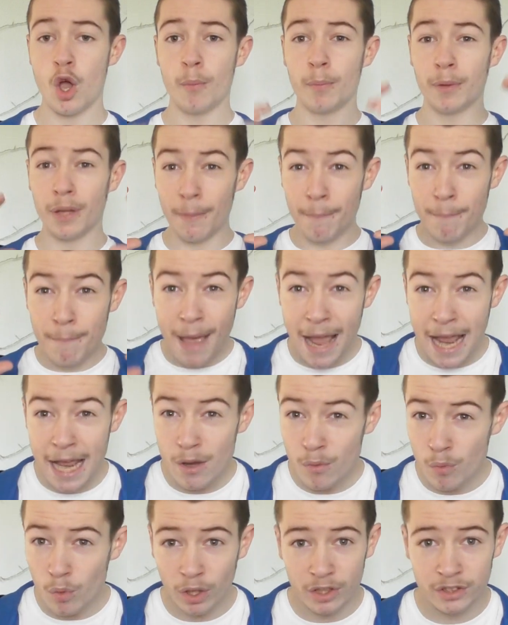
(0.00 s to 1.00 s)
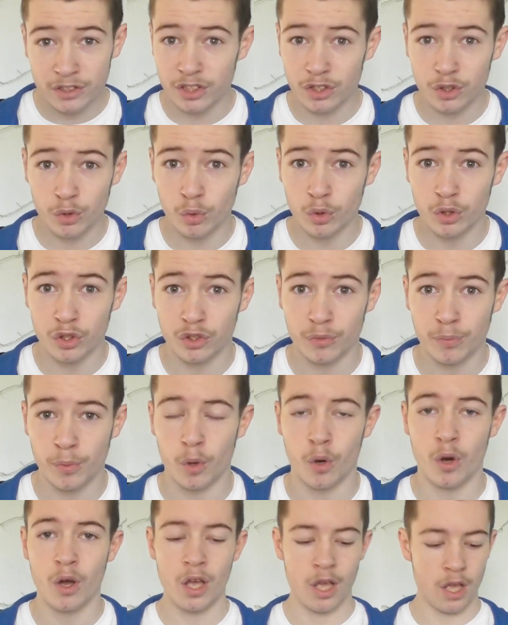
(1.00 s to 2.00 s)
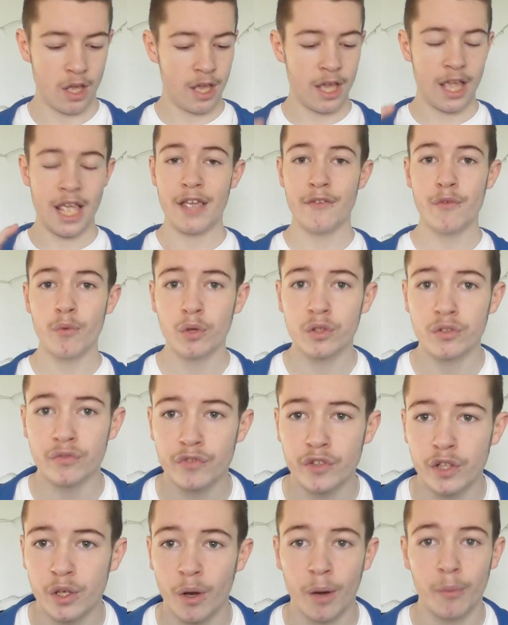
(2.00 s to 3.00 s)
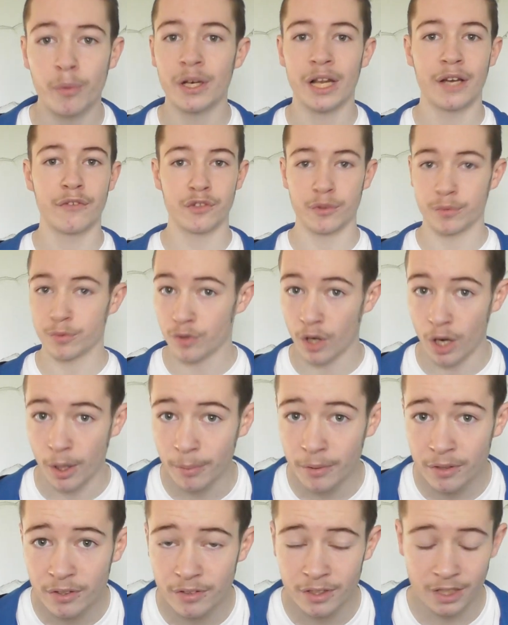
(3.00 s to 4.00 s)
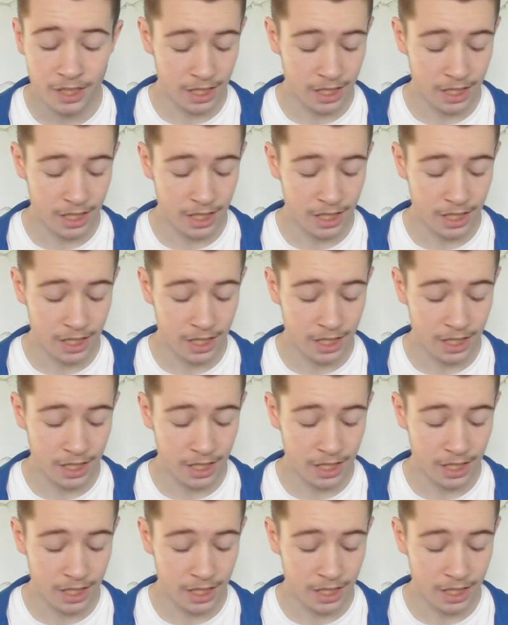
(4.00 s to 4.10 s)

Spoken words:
But the main ones that do all the support, if it wasn't for you, I wouldn't have subscribers.